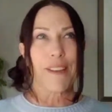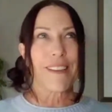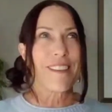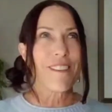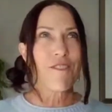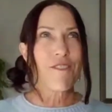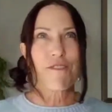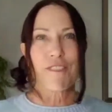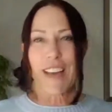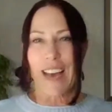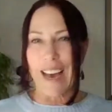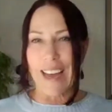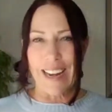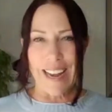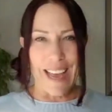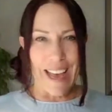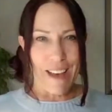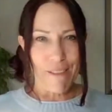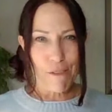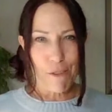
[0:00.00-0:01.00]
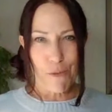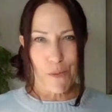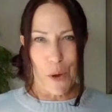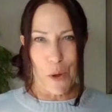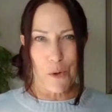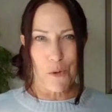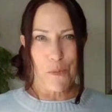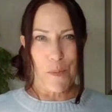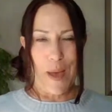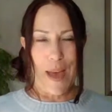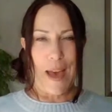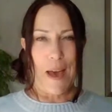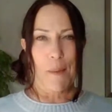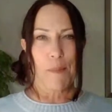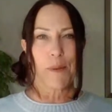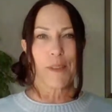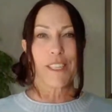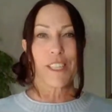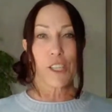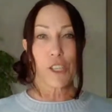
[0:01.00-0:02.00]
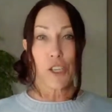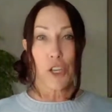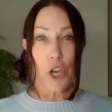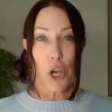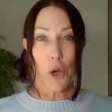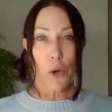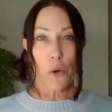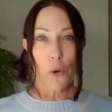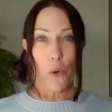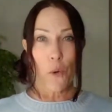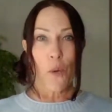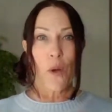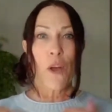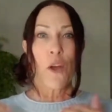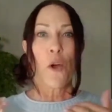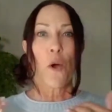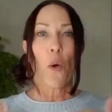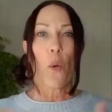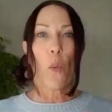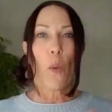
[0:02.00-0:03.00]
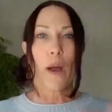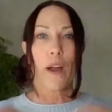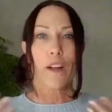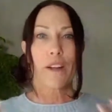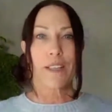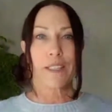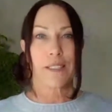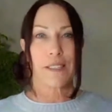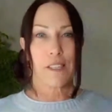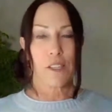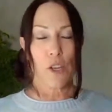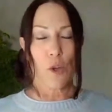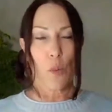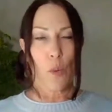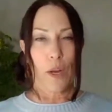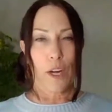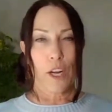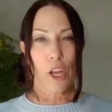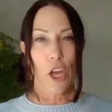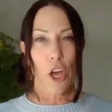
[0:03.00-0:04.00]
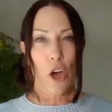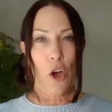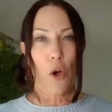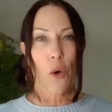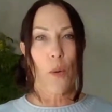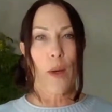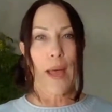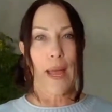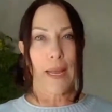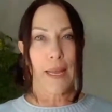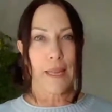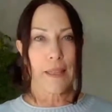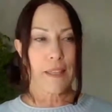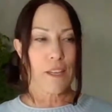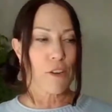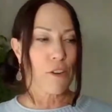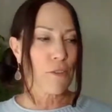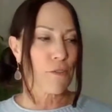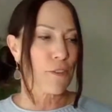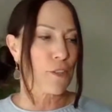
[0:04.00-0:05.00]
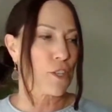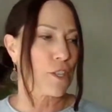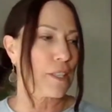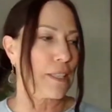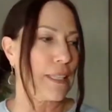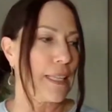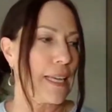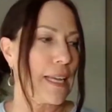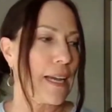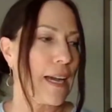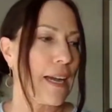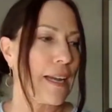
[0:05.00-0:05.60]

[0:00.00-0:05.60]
You've got to have a roadmap to know where it is that you want to go and get there efficiently.